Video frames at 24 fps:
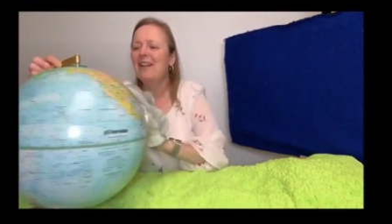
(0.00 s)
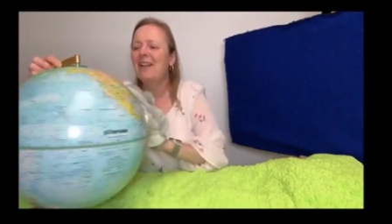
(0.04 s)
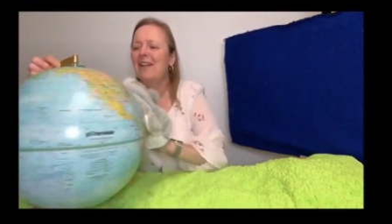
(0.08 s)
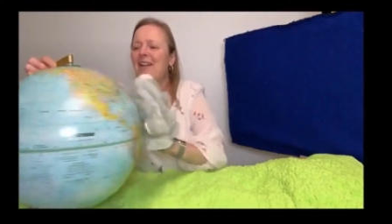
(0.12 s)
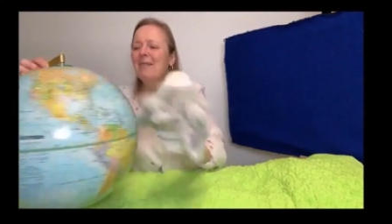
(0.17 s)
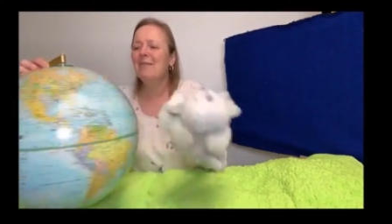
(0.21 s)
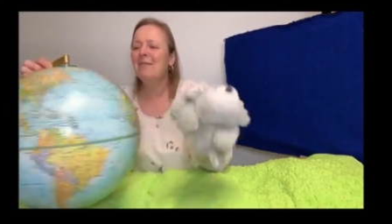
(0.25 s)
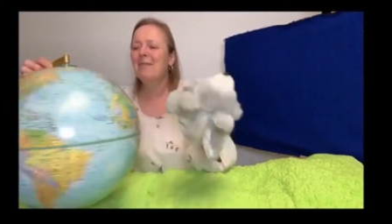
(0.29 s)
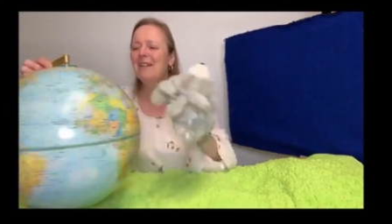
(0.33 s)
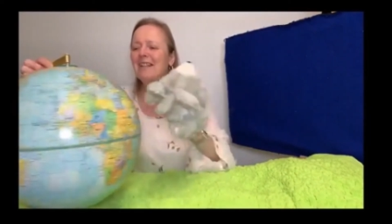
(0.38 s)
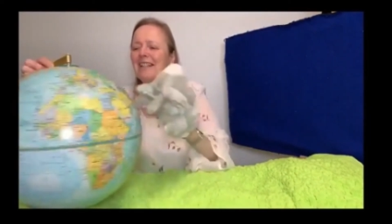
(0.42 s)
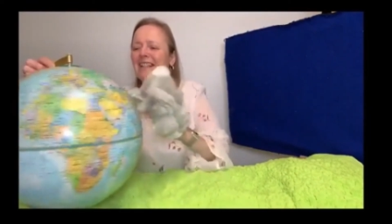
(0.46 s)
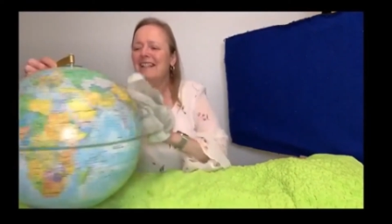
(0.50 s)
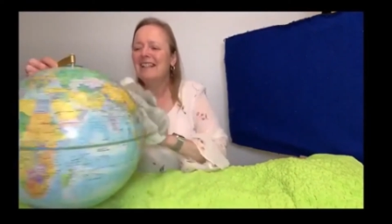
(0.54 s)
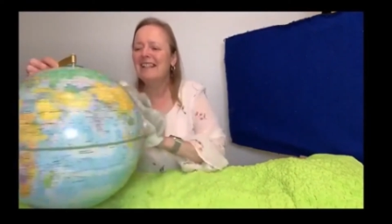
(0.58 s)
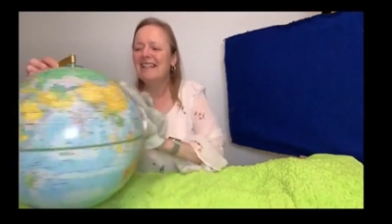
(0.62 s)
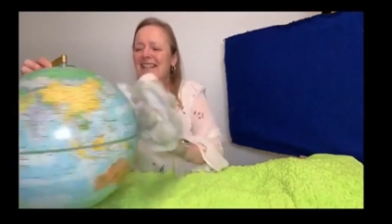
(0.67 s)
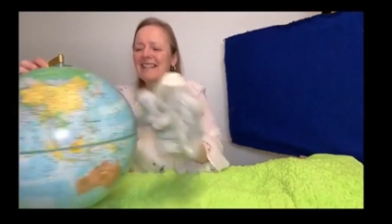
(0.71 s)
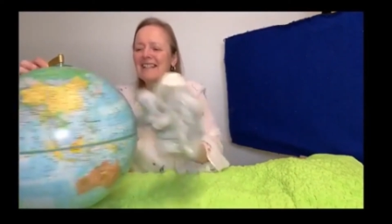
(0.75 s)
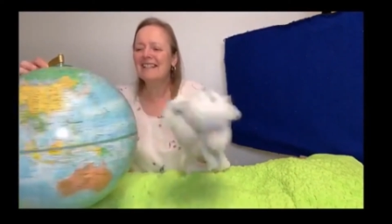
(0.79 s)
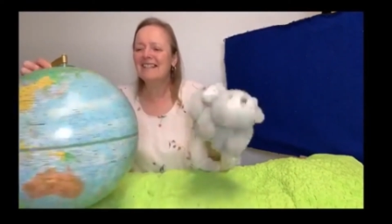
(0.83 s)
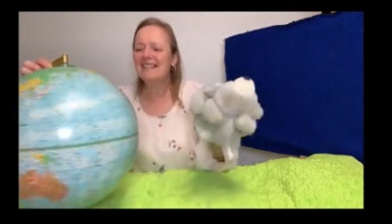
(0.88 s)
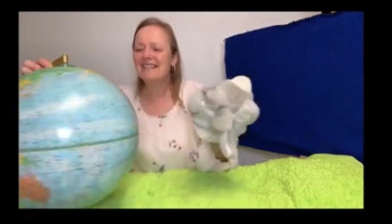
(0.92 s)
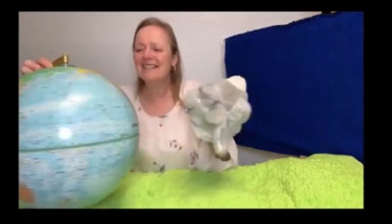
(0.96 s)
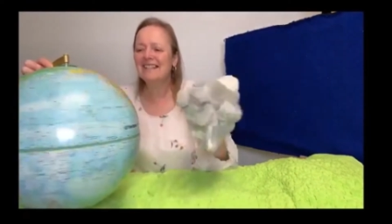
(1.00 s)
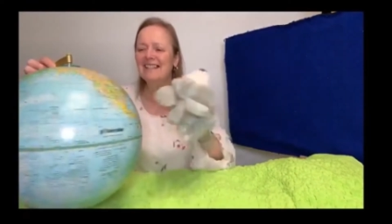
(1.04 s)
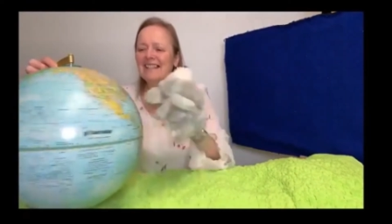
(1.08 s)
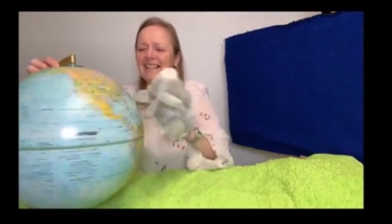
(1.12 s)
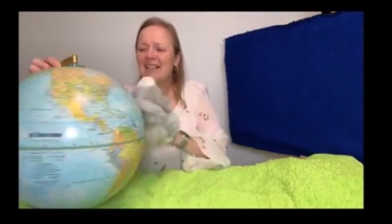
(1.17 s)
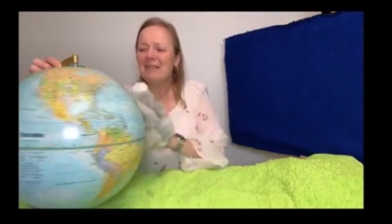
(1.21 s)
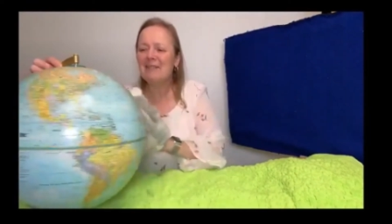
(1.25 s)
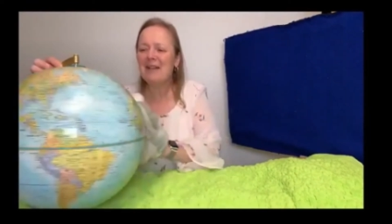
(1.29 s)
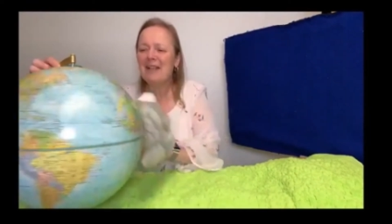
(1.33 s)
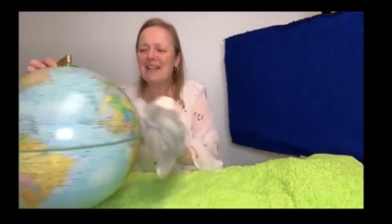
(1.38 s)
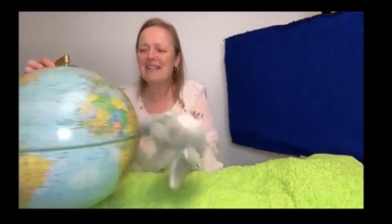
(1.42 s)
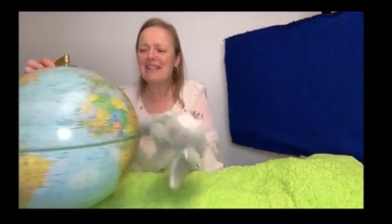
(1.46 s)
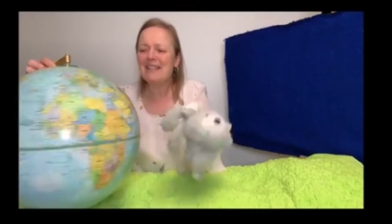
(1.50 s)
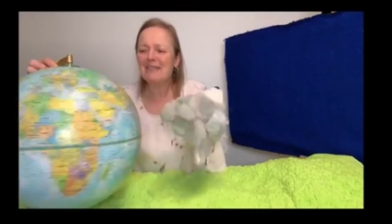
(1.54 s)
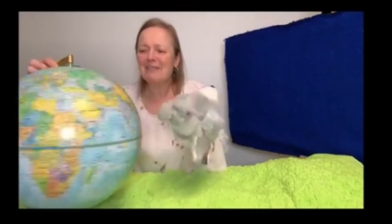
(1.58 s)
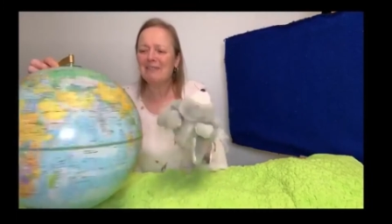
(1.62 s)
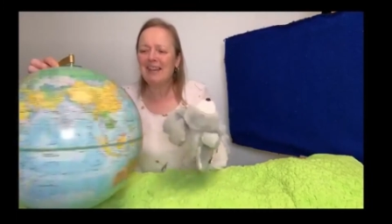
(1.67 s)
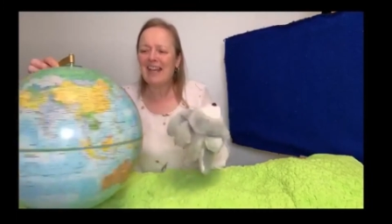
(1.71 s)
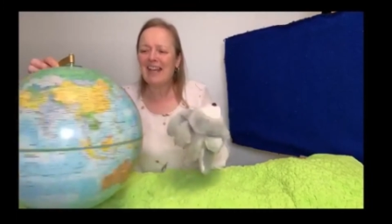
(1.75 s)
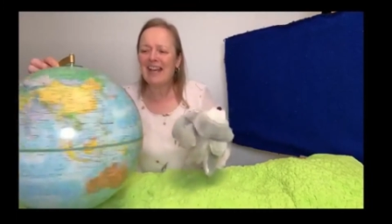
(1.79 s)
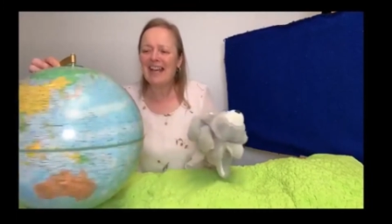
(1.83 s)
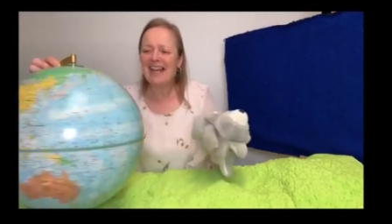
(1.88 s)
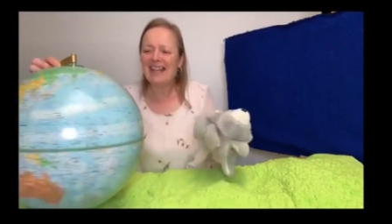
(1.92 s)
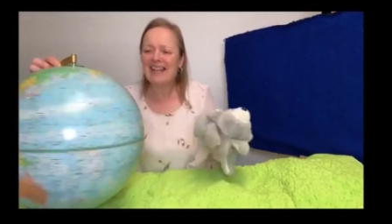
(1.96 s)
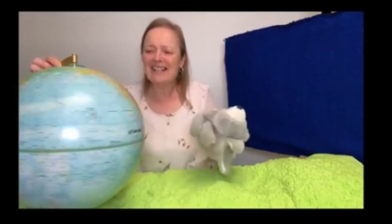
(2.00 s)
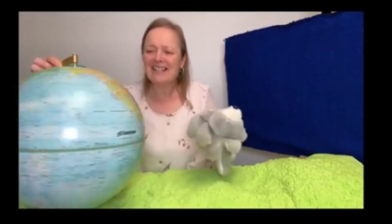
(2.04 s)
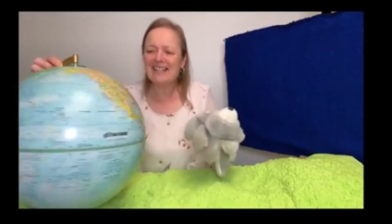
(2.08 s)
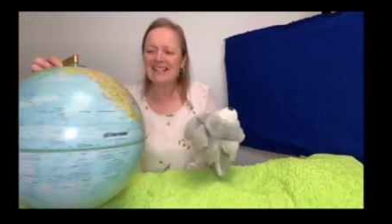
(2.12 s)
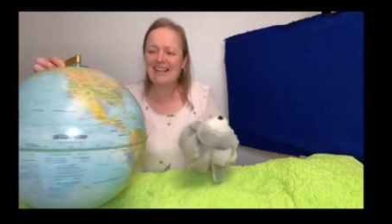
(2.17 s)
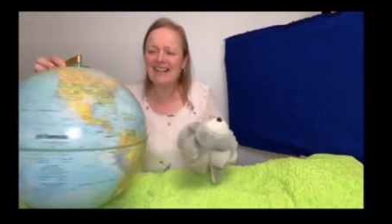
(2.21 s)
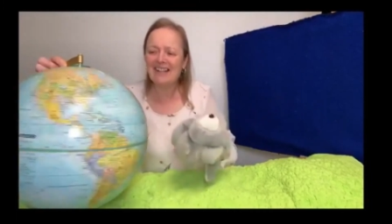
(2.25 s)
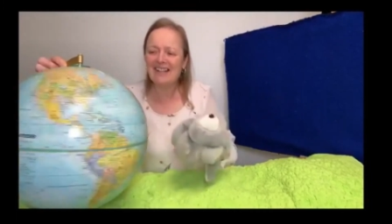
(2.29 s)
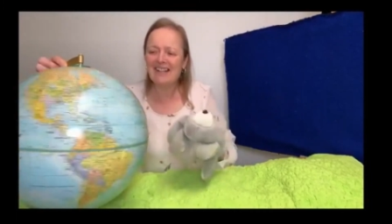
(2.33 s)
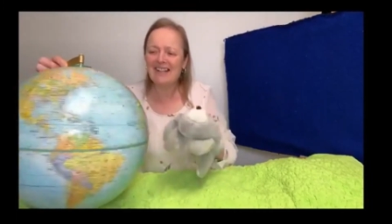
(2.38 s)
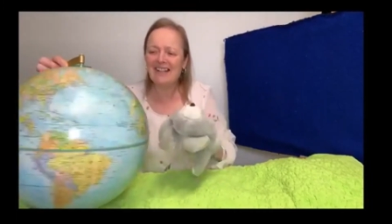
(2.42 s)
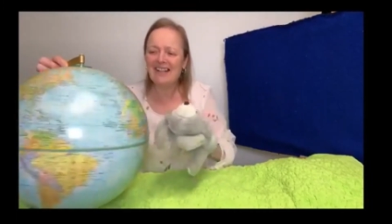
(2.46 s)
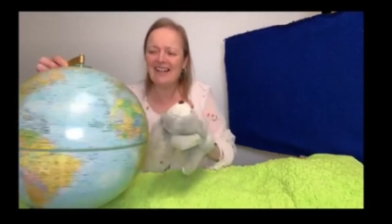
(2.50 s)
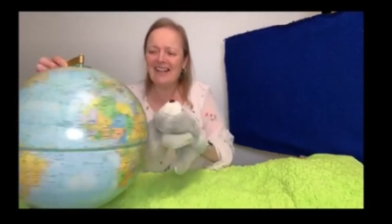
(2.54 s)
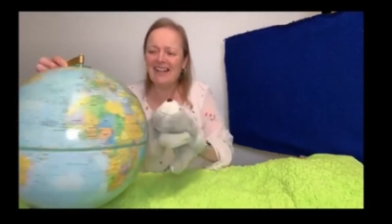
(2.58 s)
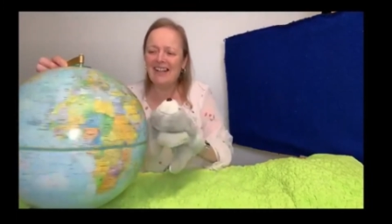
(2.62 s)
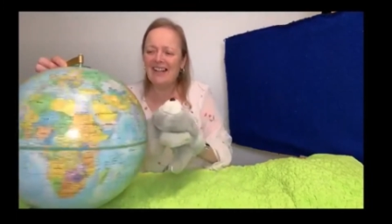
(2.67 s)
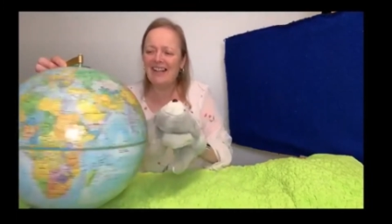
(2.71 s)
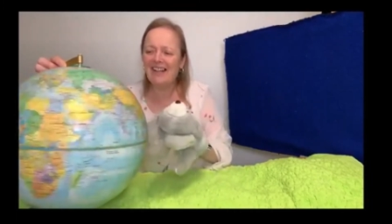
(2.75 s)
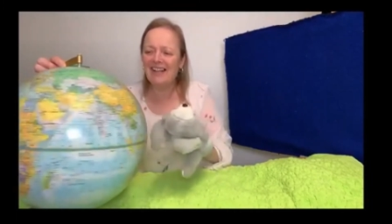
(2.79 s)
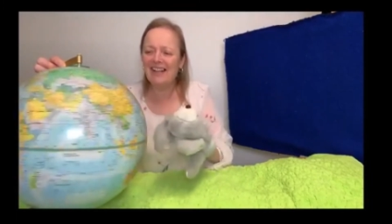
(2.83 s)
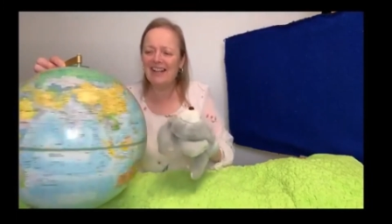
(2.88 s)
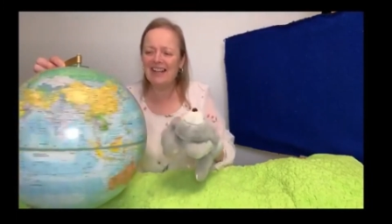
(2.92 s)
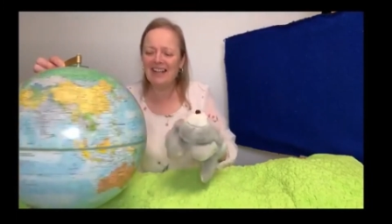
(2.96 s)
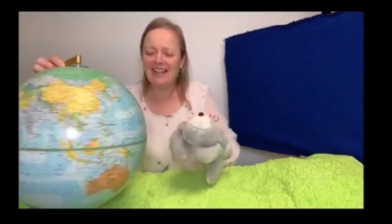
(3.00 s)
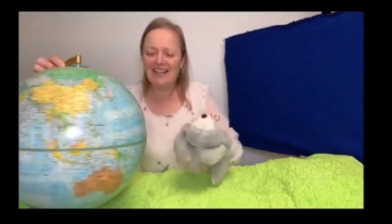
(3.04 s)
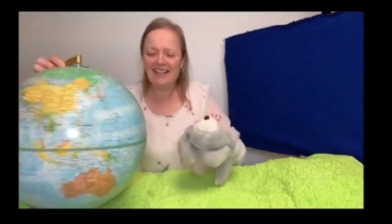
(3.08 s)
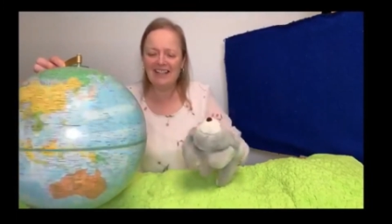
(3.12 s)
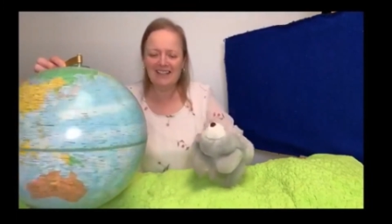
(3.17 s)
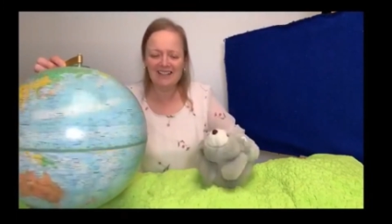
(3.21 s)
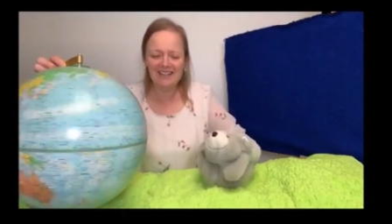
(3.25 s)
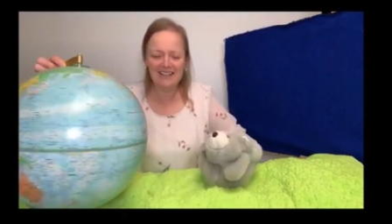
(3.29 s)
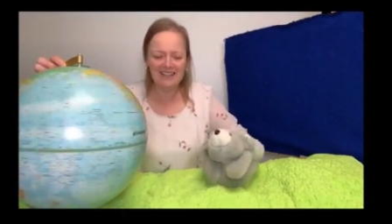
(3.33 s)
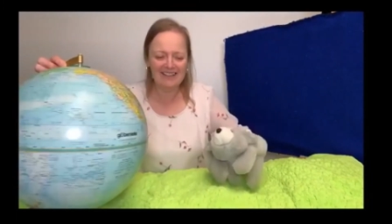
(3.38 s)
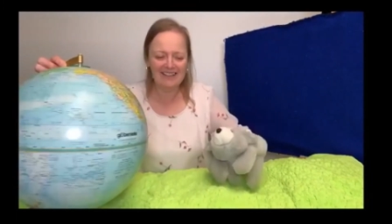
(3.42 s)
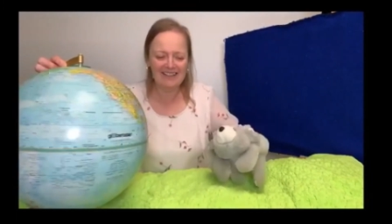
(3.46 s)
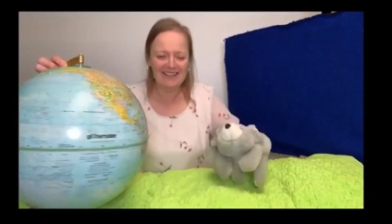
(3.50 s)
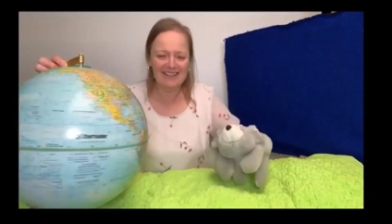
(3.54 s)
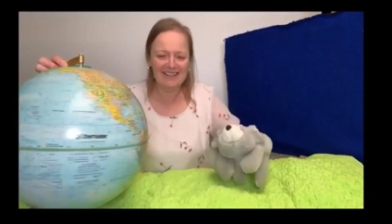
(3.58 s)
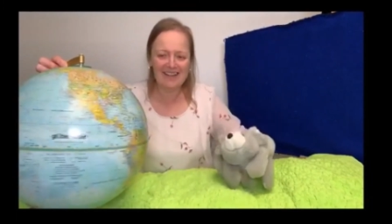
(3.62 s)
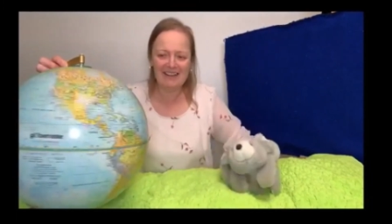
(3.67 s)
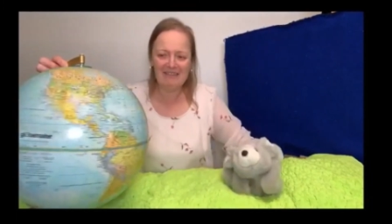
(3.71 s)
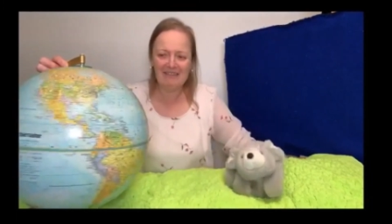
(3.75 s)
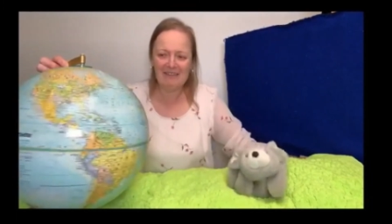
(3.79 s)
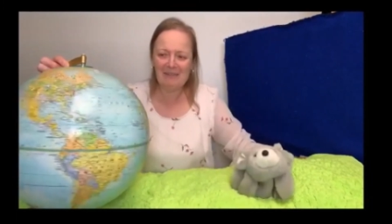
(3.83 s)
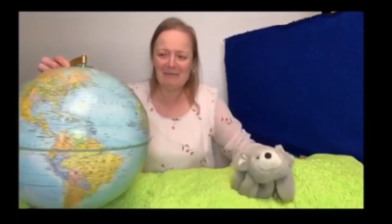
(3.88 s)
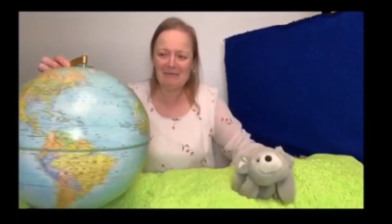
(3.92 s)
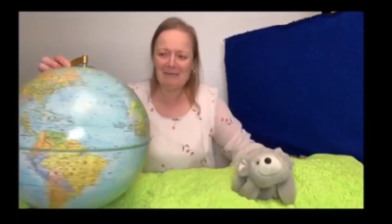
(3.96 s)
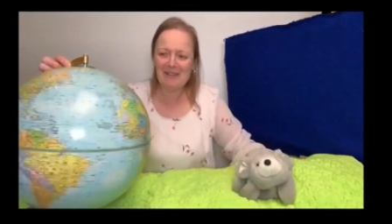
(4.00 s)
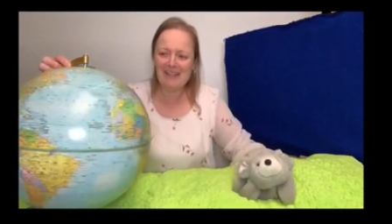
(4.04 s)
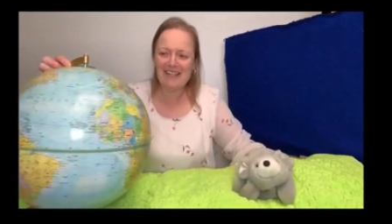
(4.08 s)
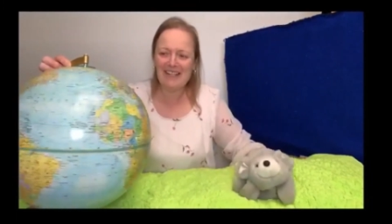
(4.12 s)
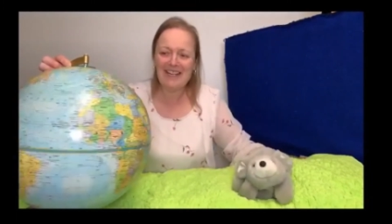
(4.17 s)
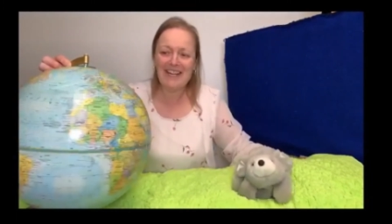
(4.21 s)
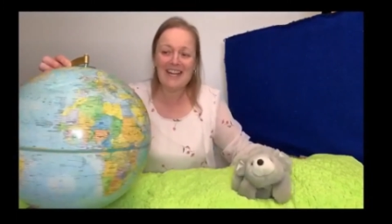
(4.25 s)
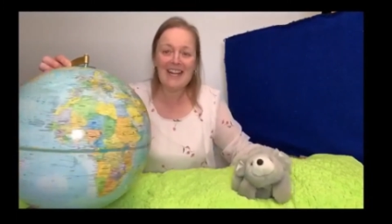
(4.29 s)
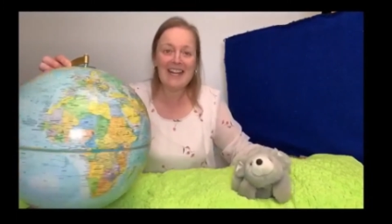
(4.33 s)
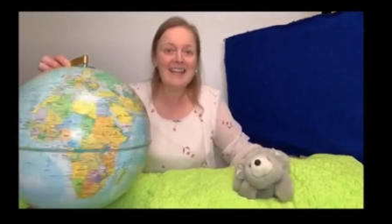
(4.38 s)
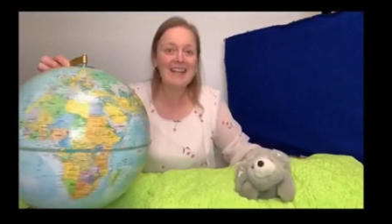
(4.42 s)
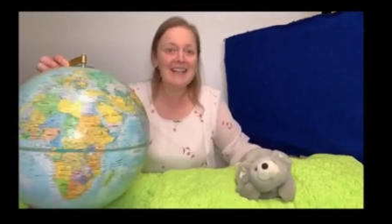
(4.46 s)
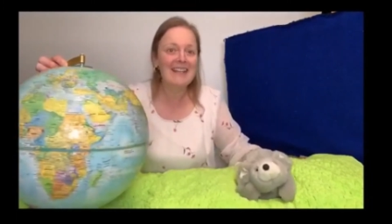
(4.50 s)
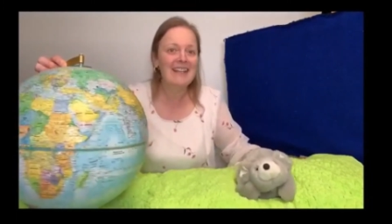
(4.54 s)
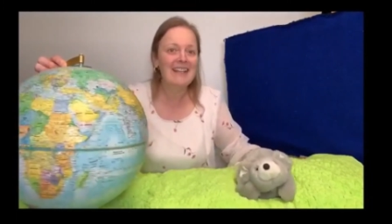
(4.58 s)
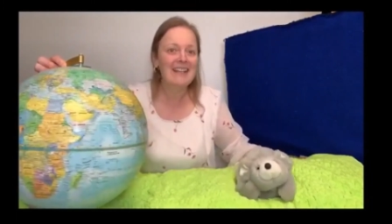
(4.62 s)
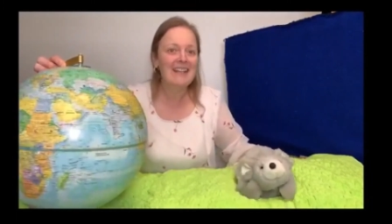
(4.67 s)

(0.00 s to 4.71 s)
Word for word: Molly, that's going a little bit too fast. Hang on, hang on, everybody.